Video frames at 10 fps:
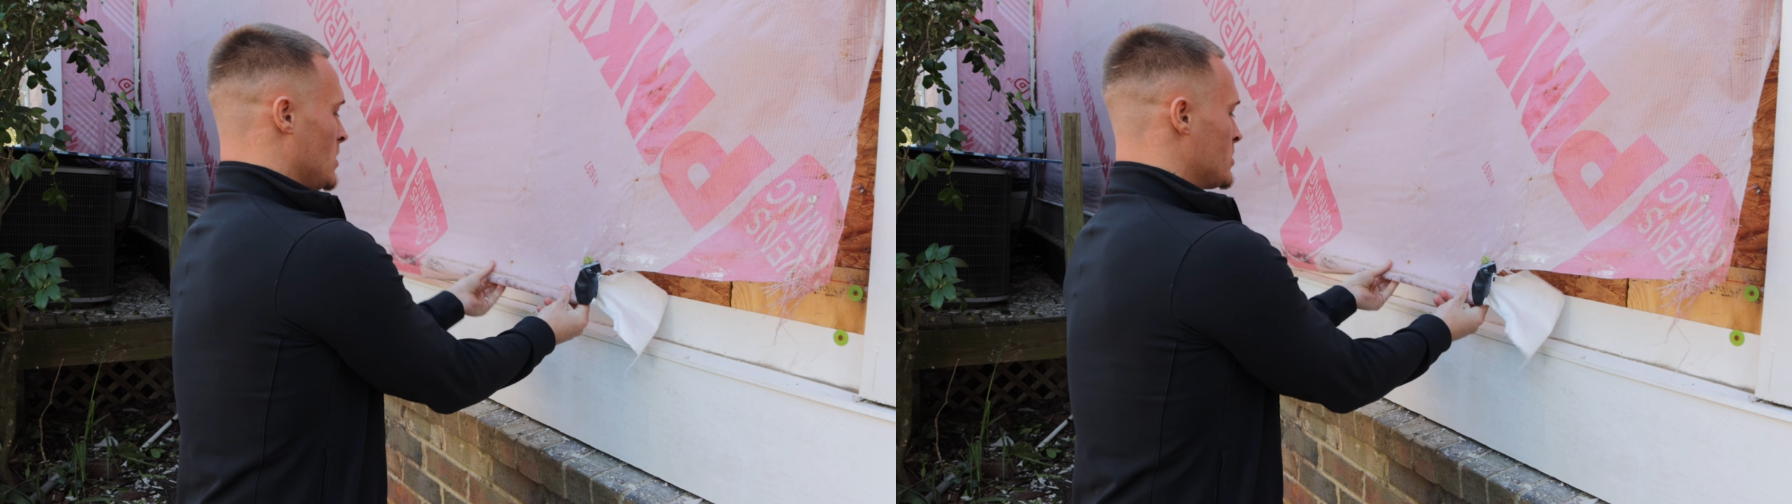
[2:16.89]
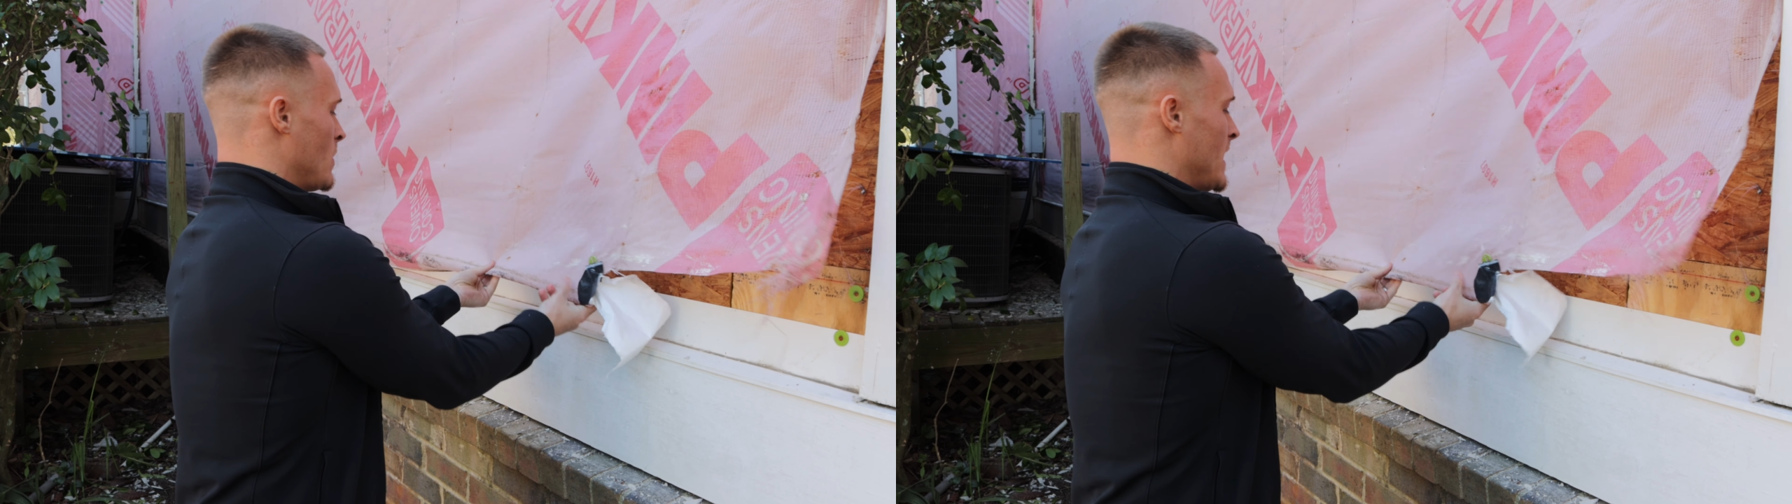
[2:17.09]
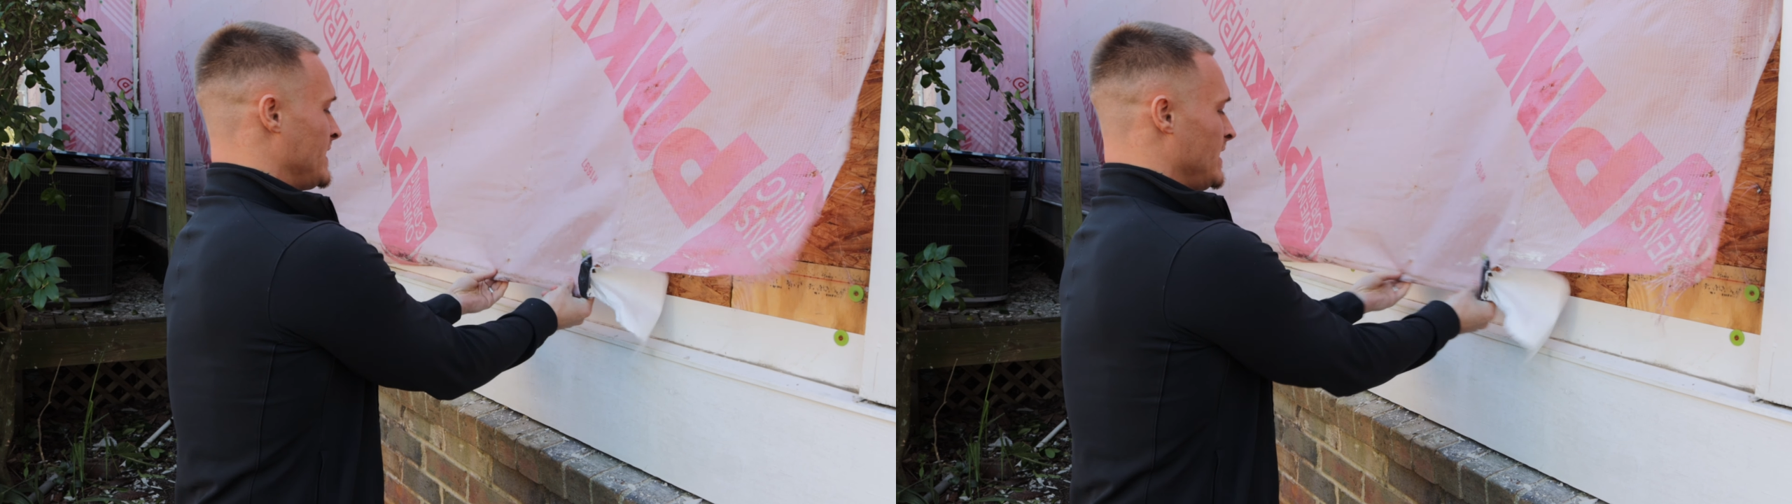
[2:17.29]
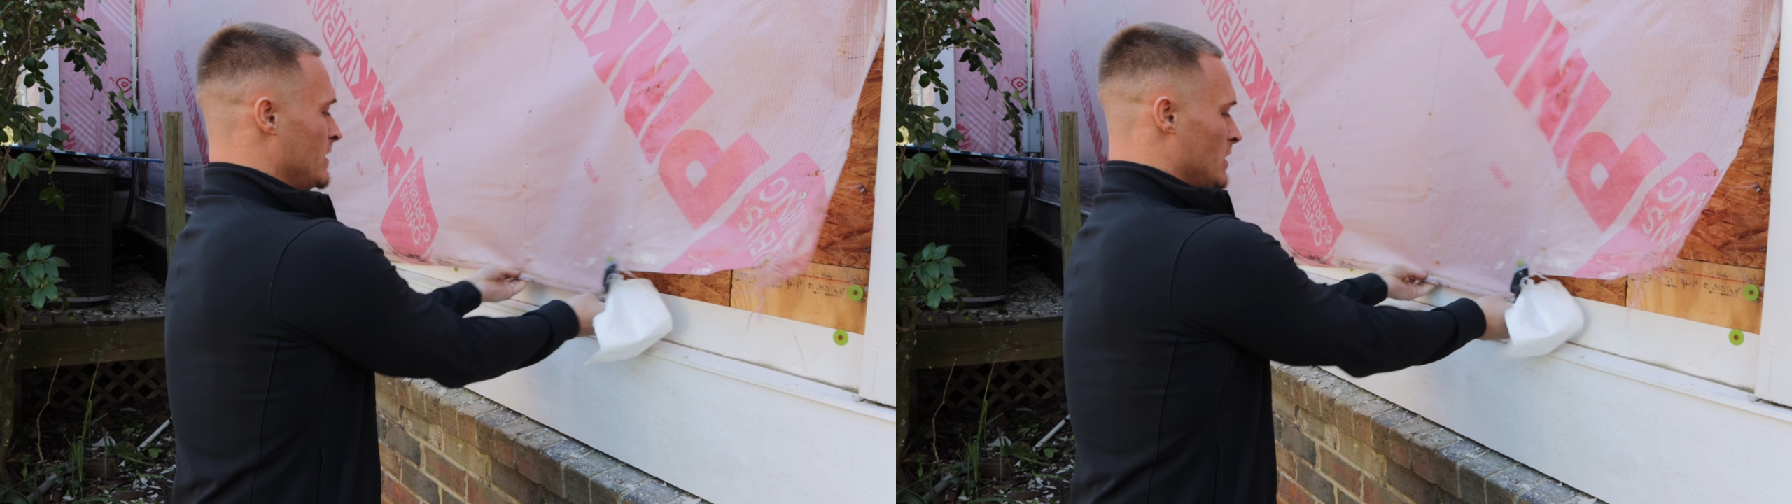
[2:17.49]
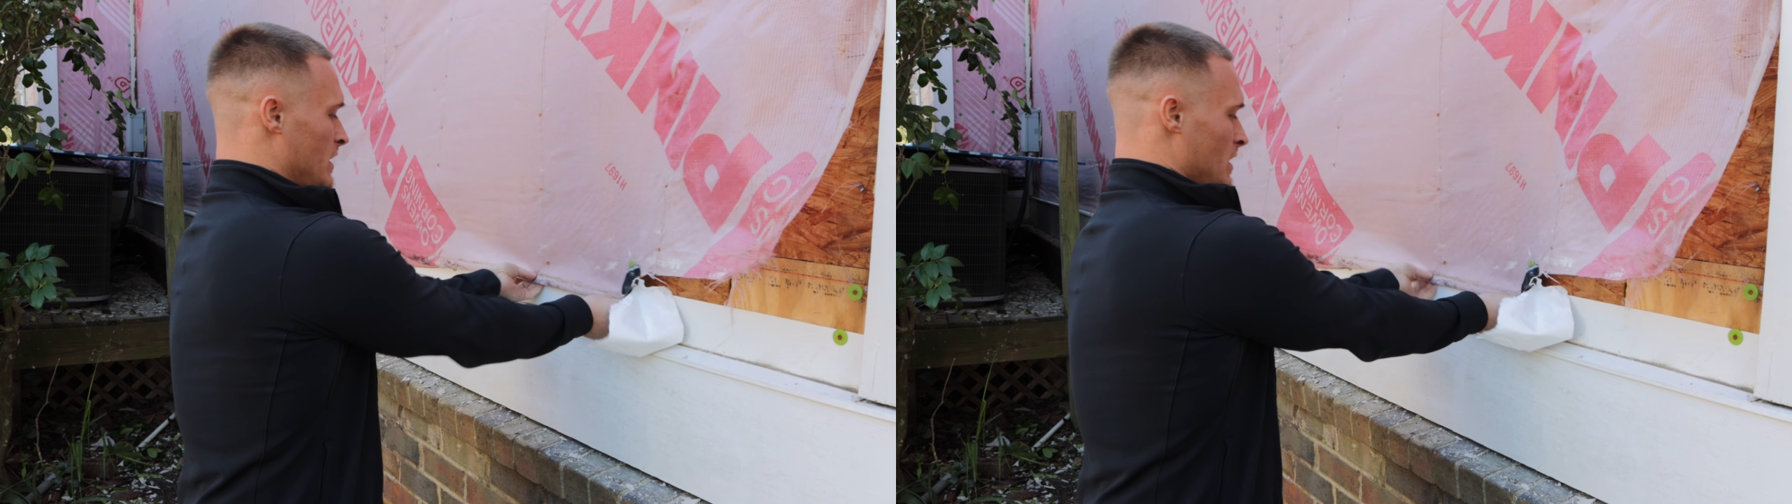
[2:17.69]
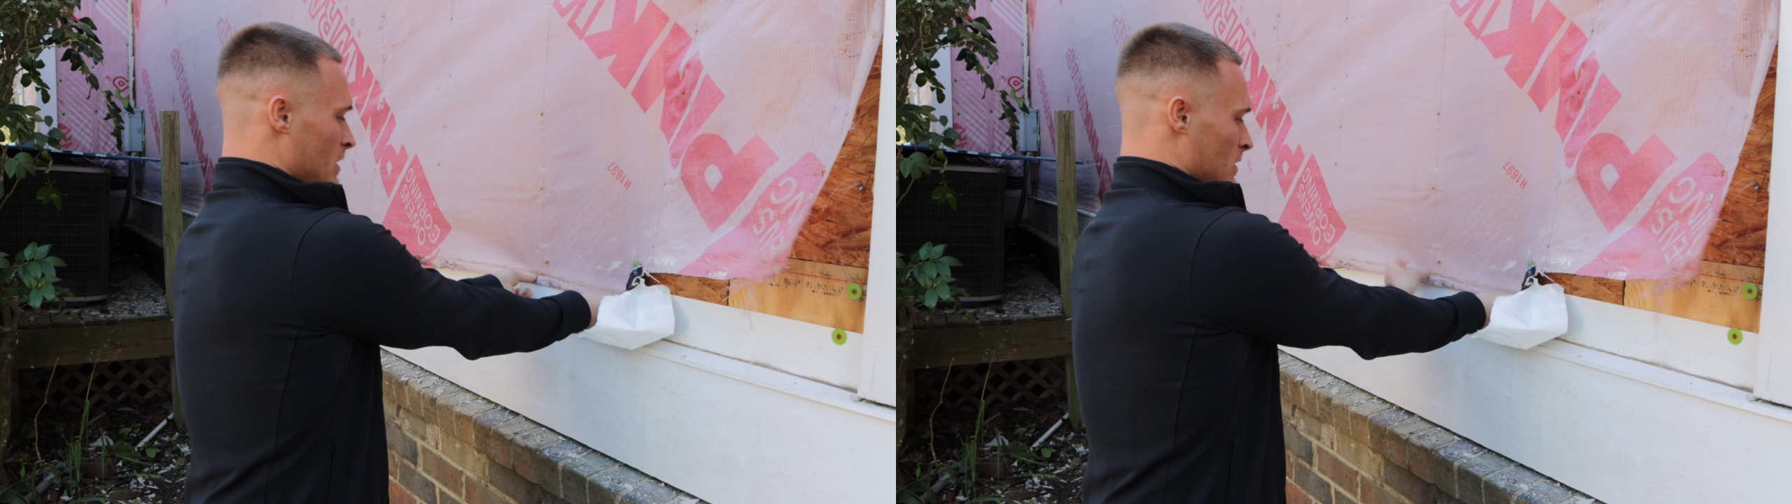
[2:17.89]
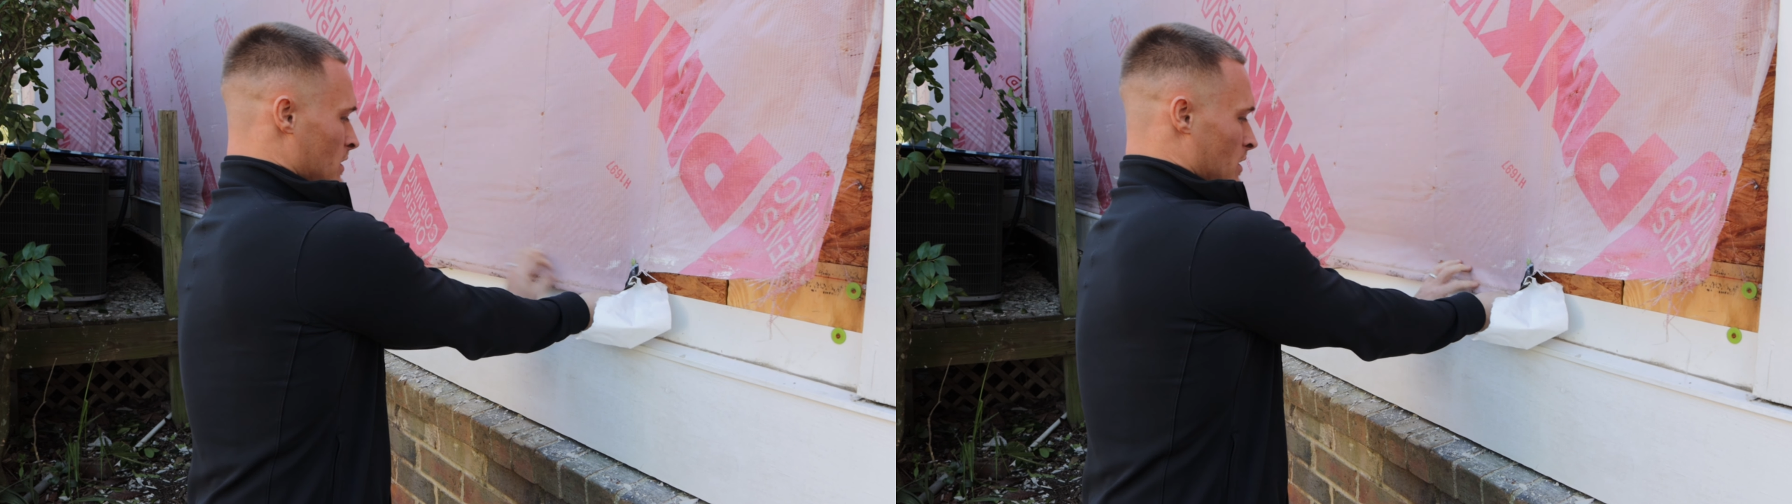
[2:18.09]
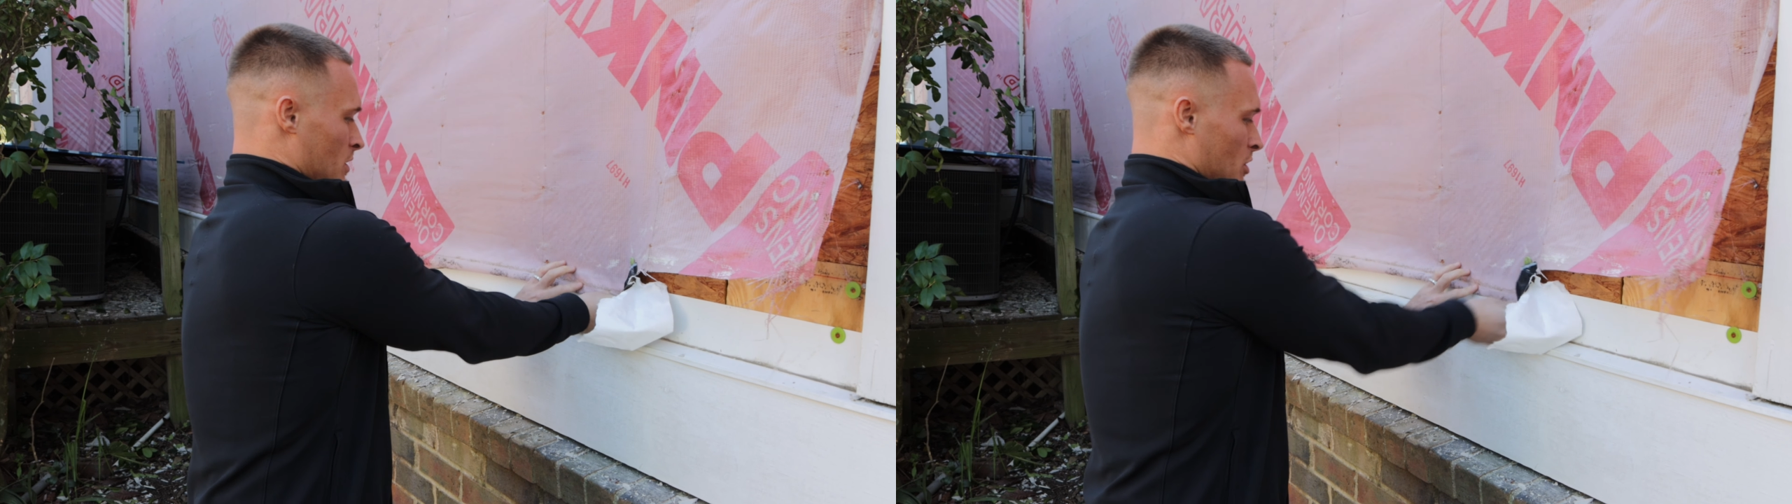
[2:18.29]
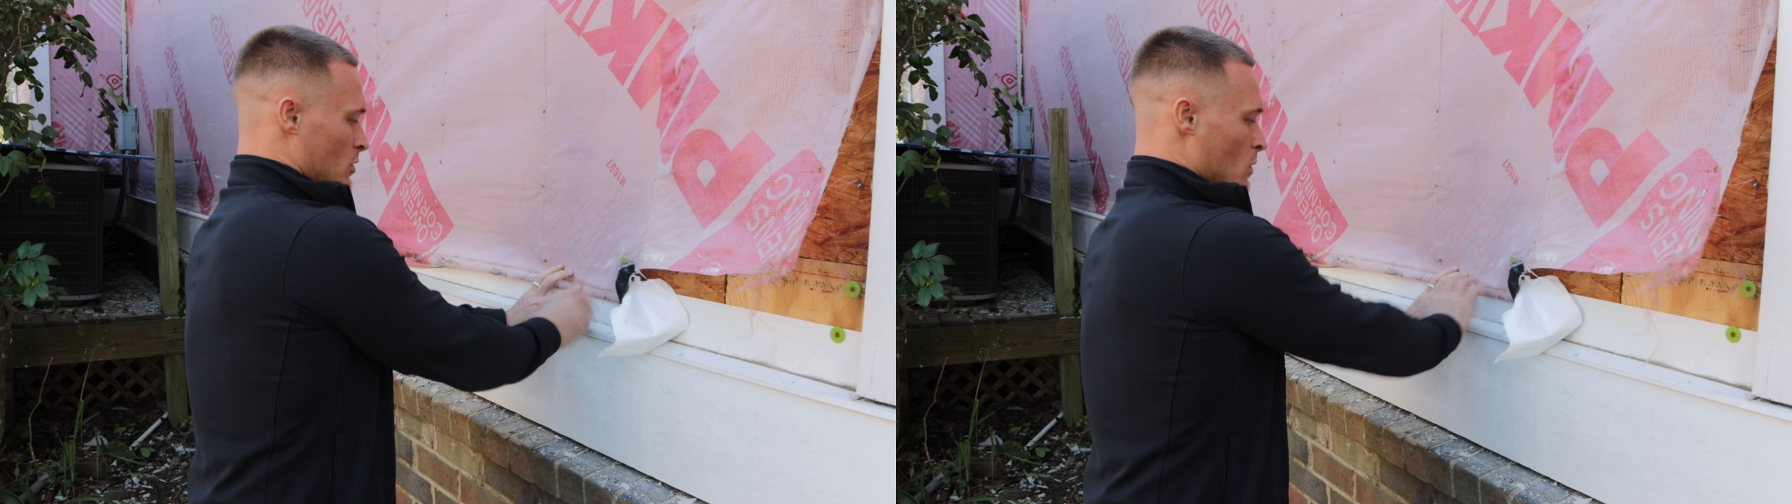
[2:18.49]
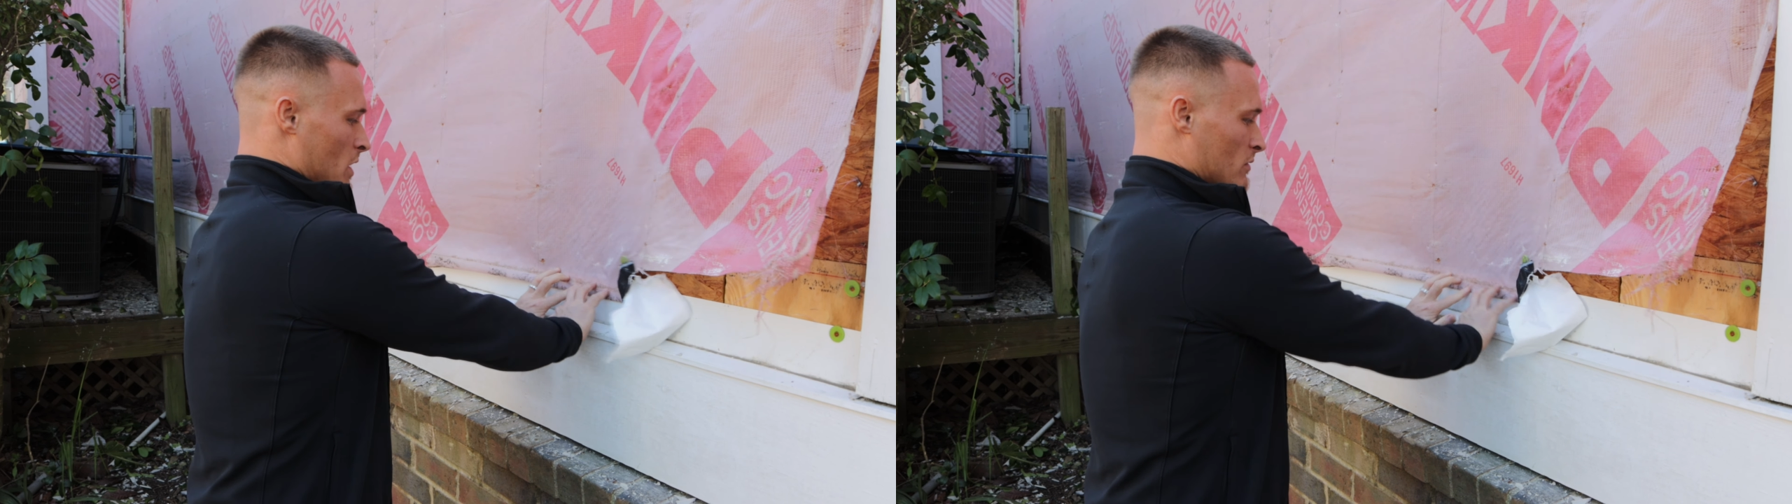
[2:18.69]
So ideally,
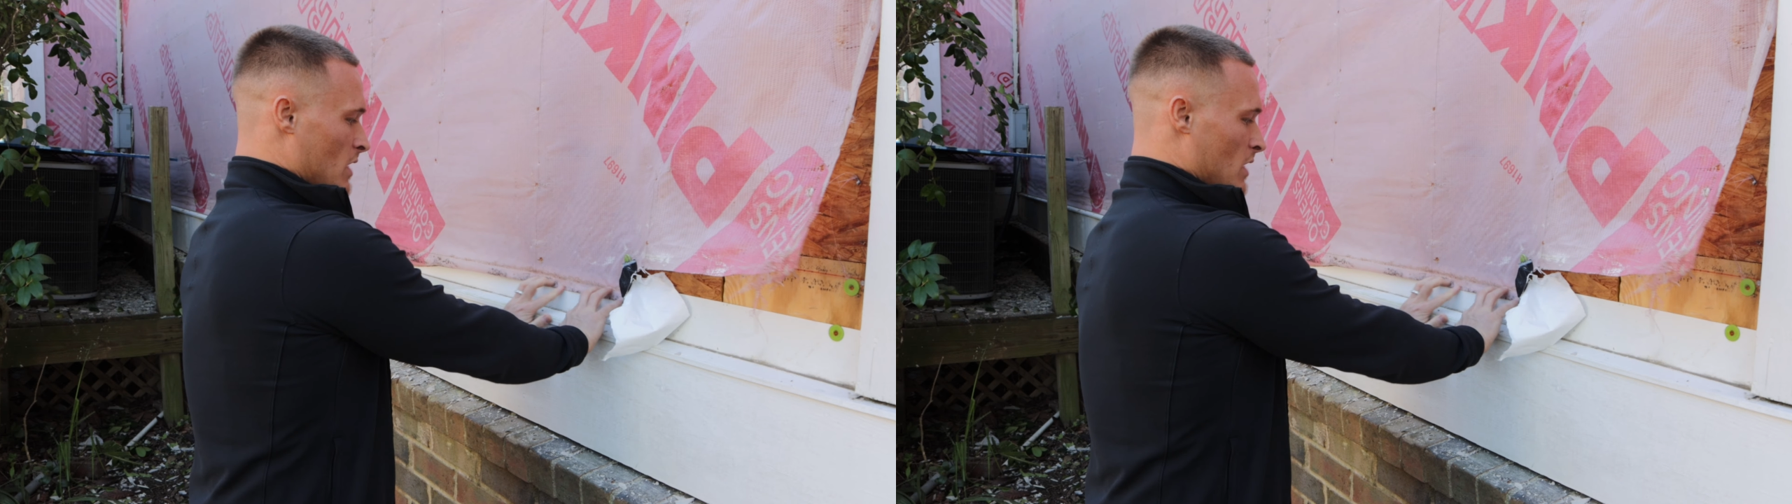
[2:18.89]
you'd want to